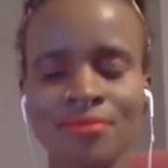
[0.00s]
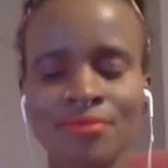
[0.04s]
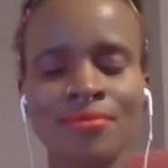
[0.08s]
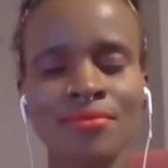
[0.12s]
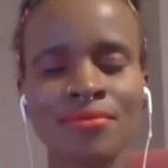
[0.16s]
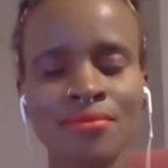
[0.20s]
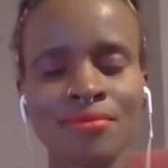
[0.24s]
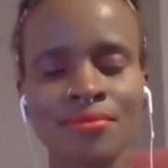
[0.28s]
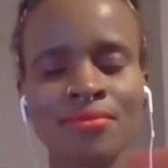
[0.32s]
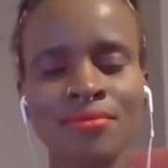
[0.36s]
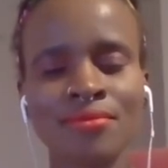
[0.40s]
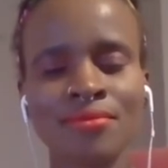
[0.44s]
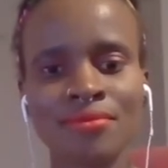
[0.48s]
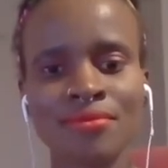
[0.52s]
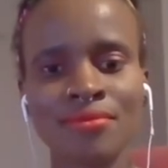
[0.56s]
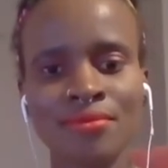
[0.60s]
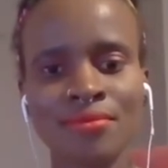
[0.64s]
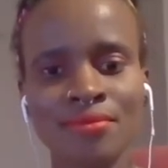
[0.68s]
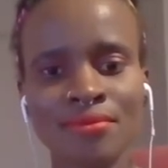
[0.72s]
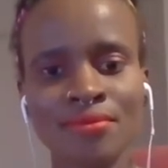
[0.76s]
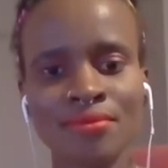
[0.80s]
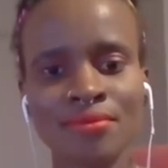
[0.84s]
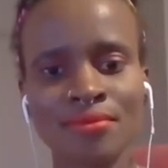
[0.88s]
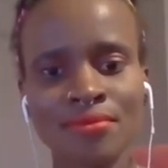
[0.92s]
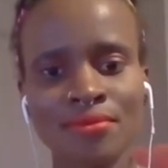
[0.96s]

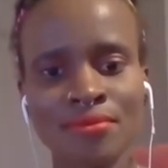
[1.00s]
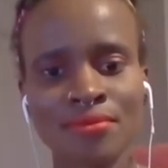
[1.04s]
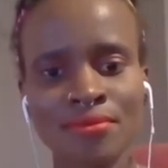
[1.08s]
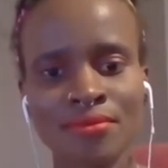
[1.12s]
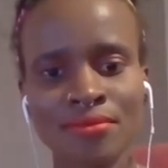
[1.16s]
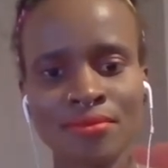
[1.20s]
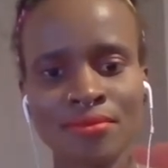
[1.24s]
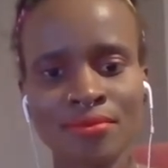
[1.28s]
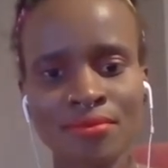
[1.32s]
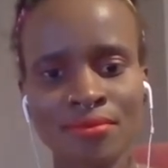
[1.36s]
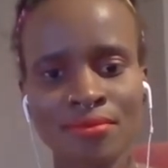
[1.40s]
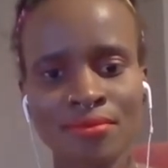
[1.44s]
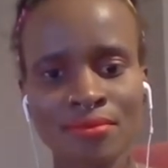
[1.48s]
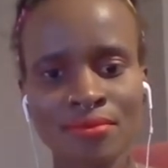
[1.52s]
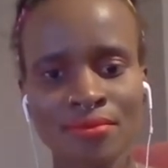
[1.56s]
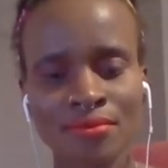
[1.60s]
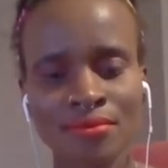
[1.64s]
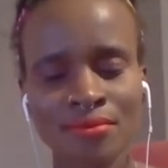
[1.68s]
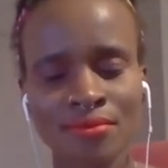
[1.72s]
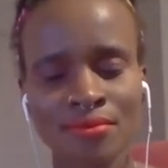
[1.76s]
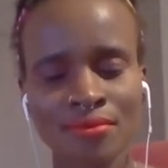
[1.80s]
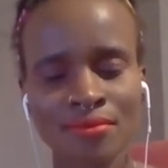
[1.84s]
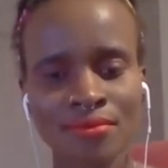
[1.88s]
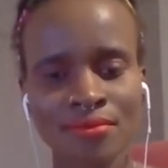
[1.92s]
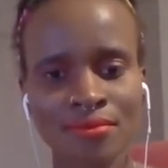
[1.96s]

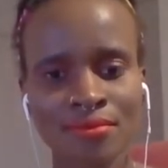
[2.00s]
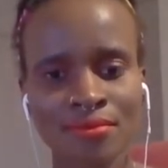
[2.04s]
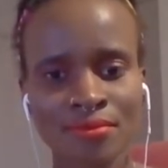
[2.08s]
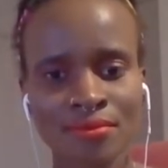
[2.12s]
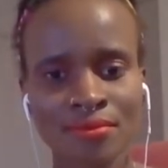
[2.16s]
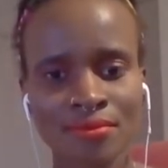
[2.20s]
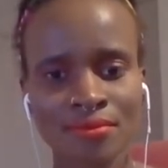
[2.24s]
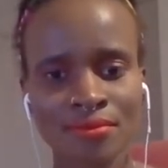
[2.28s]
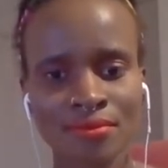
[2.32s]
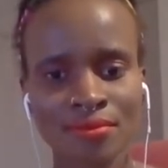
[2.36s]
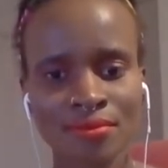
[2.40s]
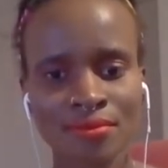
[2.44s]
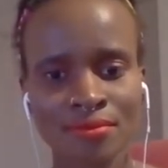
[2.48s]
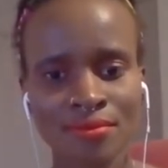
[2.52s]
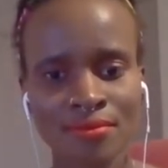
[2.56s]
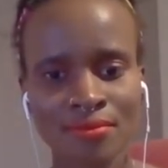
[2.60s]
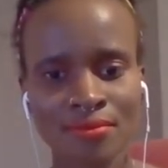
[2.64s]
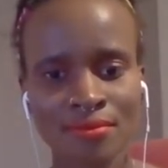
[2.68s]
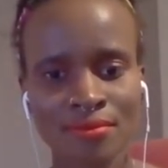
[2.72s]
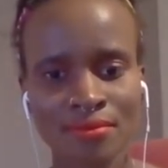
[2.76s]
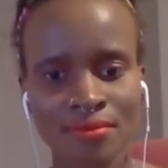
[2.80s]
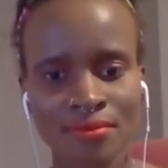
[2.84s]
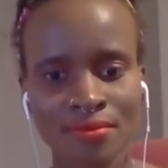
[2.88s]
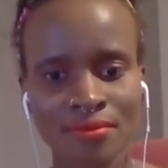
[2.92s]
This person isn't speaking.